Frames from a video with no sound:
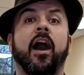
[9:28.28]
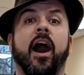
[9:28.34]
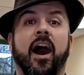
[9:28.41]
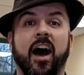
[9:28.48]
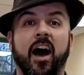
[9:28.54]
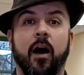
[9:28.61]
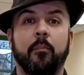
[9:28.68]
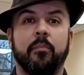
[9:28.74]

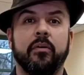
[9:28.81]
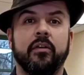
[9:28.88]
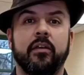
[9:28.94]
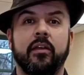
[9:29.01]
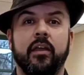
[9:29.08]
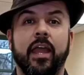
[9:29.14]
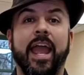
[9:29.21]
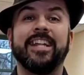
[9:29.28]
up
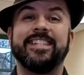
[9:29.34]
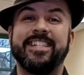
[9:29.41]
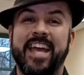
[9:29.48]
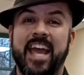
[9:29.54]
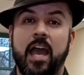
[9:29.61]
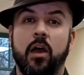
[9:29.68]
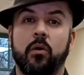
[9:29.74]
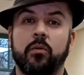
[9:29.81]
and
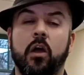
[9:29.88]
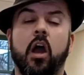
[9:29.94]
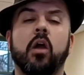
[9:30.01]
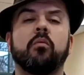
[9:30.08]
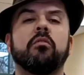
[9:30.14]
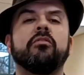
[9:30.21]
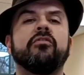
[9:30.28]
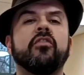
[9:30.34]
down are
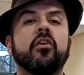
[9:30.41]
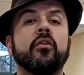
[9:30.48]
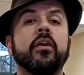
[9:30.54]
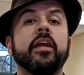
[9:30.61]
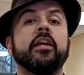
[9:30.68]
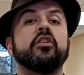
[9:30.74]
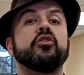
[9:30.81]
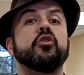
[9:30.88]

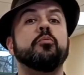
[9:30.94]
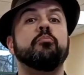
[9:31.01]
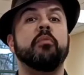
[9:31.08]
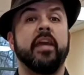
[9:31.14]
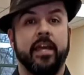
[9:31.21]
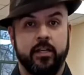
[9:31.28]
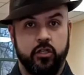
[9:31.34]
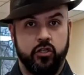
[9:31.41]
referring to
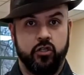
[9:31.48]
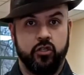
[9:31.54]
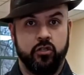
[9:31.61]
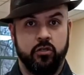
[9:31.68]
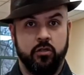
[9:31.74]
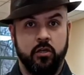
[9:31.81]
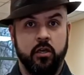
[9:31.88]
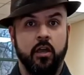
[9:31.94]
pitch.
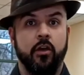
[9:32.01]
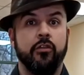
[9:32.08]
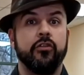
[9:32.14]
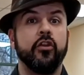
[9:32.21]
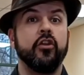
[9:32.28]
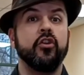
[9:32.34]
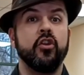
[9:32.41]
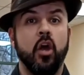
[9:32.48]
The
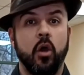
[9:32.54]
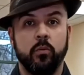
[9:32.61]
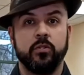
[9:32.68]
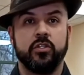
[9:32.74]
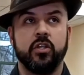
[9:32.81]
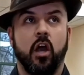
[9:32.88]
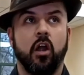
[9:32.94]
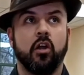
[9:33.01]

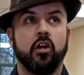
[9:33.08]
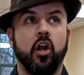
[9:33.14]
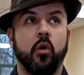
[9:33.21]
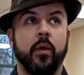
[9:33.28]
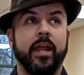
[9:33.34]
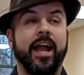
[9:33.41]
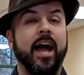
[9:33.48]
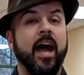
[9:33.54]
notes are
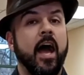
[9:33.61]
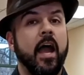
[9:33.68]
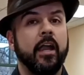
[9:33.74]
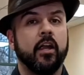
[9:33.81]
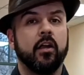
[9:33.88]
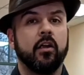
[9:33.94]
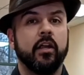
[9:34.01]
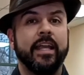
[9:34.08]
going
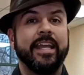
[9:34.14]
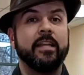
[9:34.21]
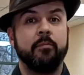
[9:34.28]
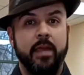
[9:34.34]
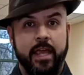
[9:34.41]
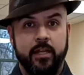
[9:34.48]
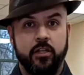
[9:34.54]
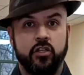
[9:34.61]
higher in
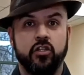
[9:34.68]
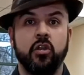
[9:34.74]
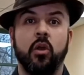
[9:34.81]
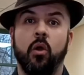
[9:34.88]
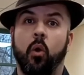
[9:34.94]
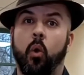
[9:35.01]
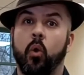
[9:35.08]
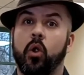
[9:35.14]
pitch,
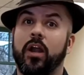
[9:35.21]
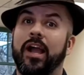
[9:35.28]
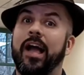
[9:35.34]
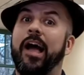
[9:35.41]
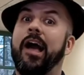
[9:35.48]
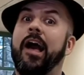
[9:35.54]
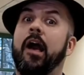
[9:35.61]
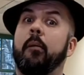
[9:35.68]
or
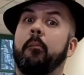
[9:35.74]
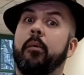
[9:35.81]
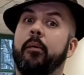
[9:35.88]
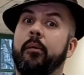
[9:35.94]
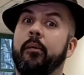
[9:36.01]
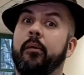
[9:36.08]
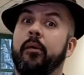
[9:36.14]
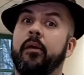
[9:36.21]
up,
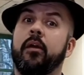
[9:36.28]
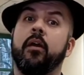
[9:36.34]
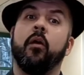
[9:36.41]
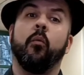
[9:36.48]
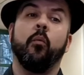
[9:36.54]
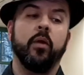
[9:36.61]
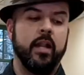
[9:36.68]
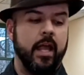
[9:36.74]

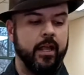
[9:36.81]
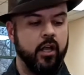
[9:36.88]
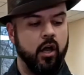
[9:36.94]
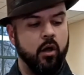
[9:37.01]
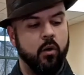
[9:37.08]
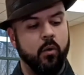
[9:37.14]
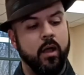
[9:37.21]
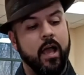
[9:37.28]
when I
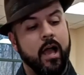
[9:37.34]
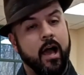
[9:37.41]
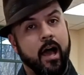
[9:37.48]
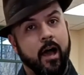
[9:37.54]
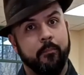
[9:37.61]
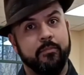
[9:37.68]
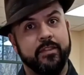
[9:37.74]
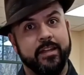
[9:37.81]
go
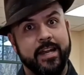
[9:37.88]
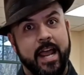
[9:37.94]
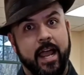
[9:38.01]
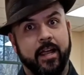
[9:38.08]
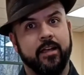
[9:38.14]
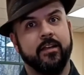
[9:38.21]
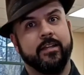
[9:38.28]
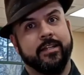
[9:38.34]
up the
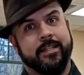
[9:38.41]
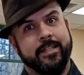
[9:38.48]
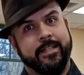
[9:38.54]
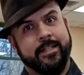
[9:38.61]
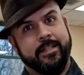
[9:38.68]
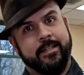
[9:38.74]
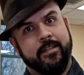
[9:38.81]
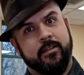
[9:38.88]
neck.
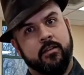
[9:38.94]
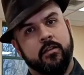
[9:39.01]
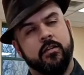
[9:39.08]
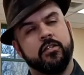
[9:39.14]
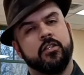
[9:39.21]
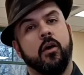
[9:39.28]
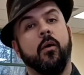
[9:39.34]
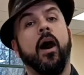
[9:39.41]

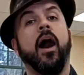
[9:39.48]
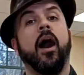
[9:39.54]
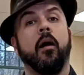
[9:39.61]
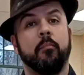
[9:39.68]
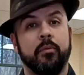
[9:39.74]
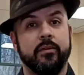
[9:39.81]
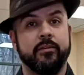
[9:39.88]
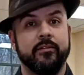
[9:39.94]
So
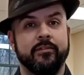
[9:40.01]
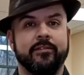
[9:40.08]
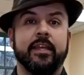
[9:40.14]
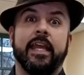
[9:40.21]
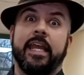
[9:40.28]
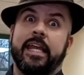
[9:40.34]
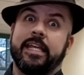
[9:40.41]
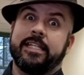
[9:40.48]
up
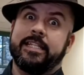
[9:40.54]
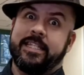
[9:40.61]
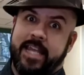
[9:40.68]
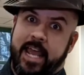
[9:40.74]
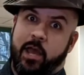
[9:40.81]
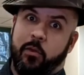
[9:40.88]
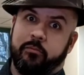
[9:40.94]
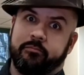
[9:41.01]
is
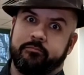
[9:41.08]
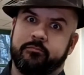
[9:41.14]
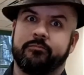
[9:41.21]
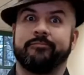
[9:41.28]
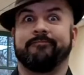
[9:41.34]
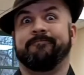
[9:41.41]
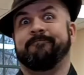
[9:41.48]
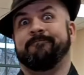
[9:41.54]
down.
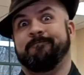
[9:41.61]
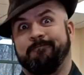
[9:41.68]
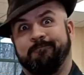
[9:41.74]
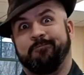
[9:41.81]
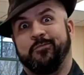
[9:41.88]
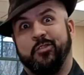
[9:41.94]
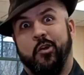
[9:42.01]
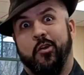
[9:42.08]

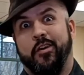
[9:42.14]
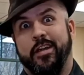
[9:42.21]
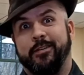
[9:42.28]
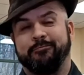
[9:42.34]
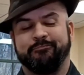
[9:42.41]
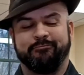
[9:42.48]
Sorry.